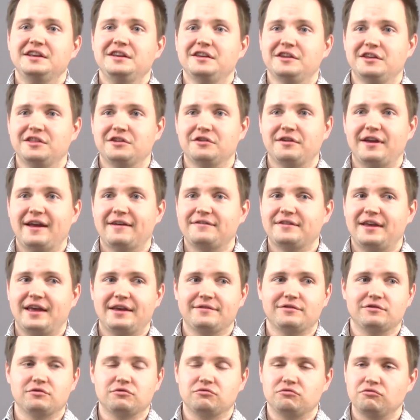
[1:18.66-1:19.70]
you either have to
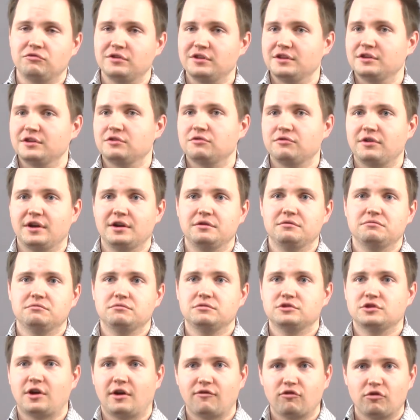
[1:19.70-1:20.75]
have a really great
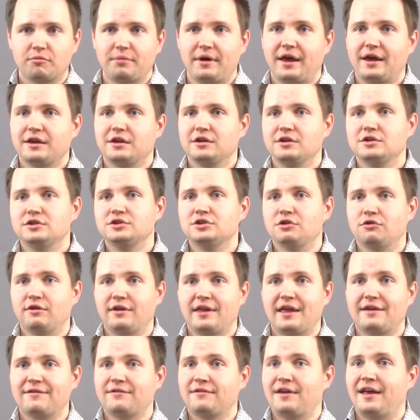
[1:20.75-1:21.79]
software package or you
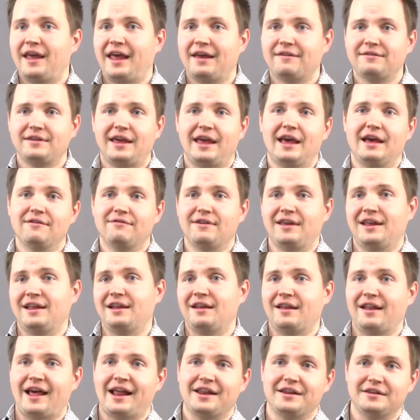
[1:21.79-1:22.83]
have to have a
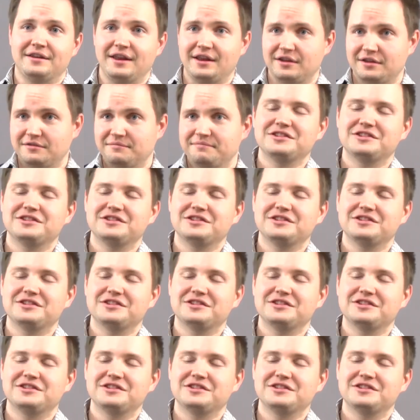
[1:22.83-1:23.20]
lot of data.